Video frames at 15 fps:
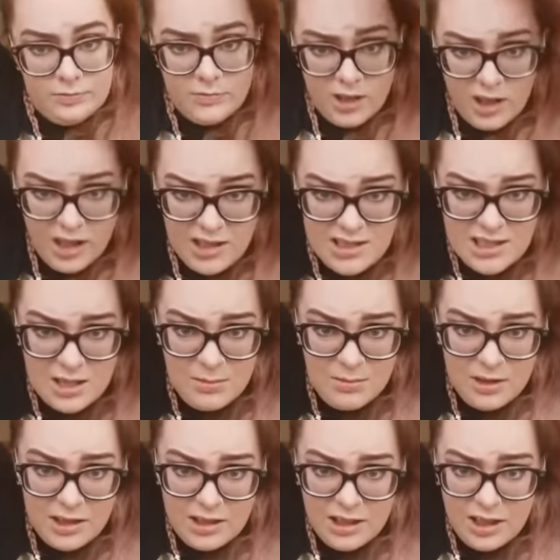and
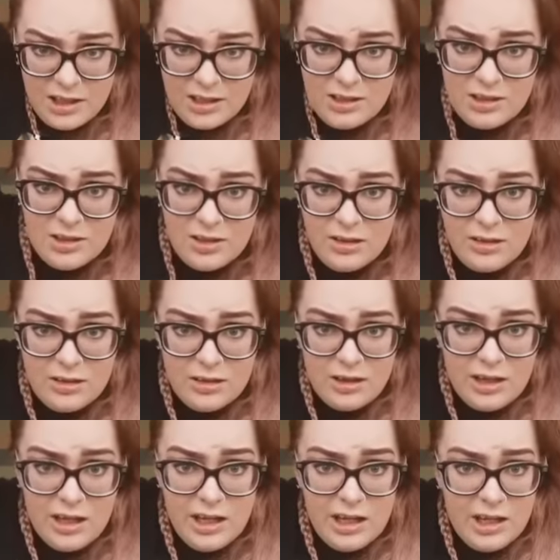separate it into
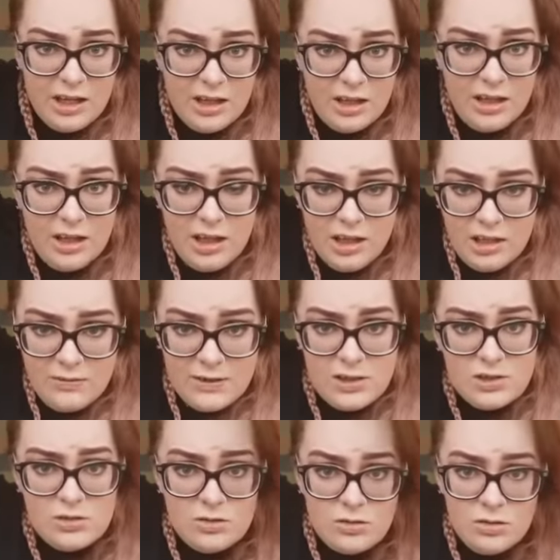3
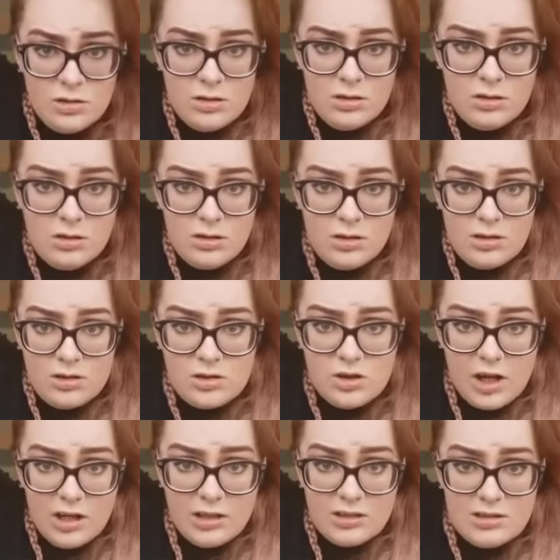individual
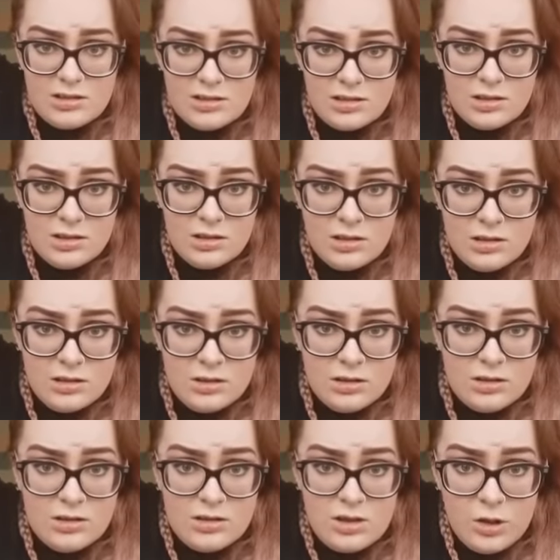strands.
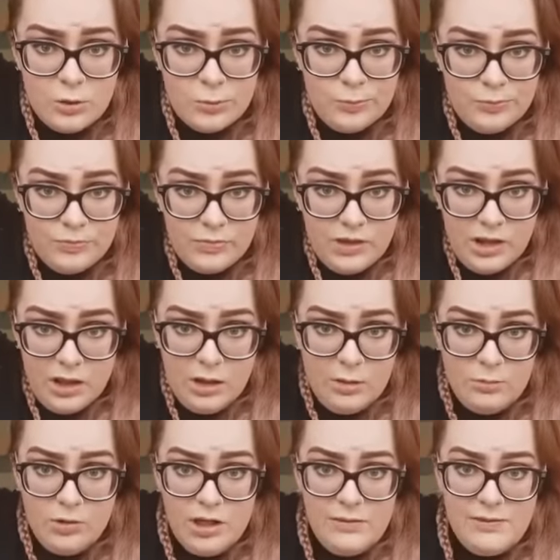So
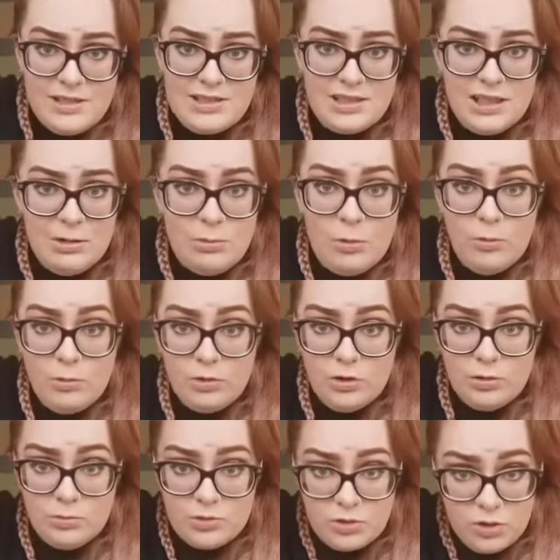previously what we were
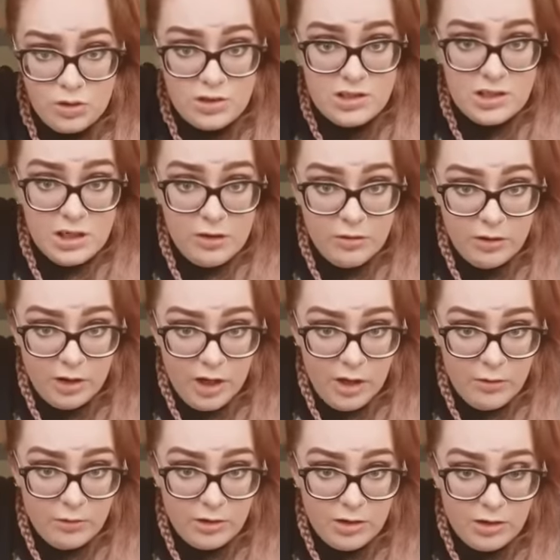doing was crossing our
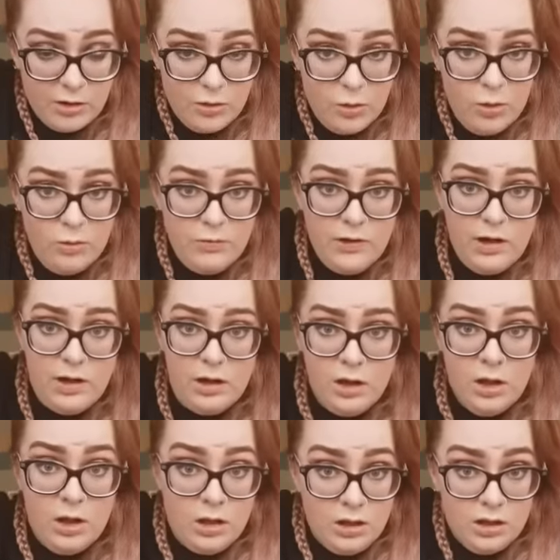outer over,
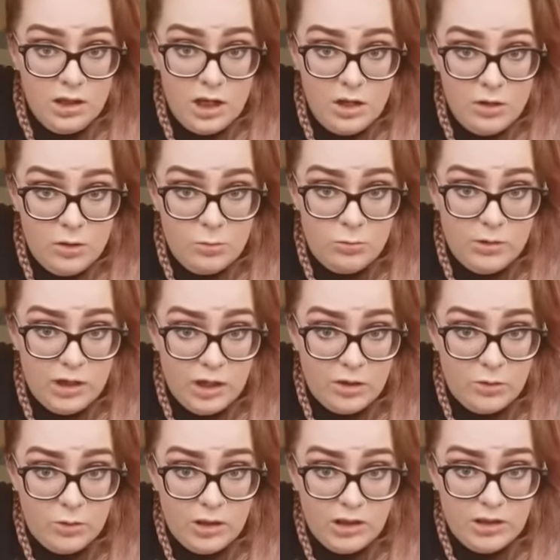now we
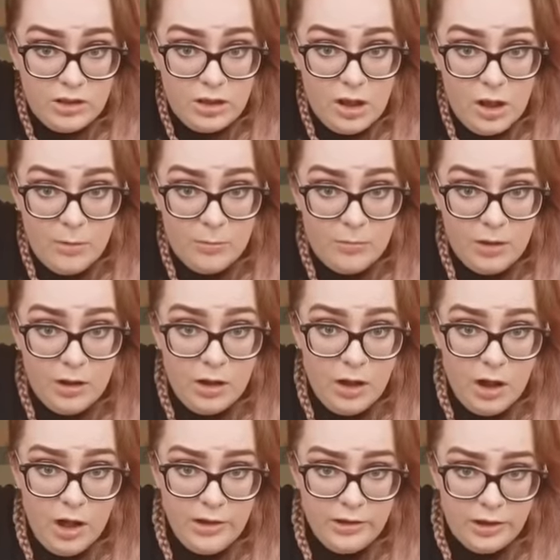are going to come
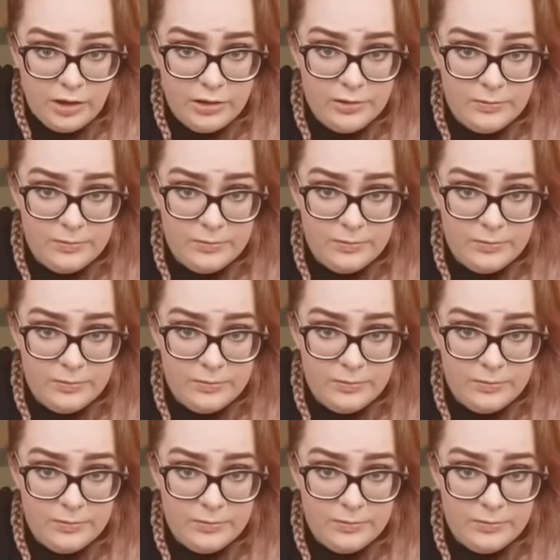under.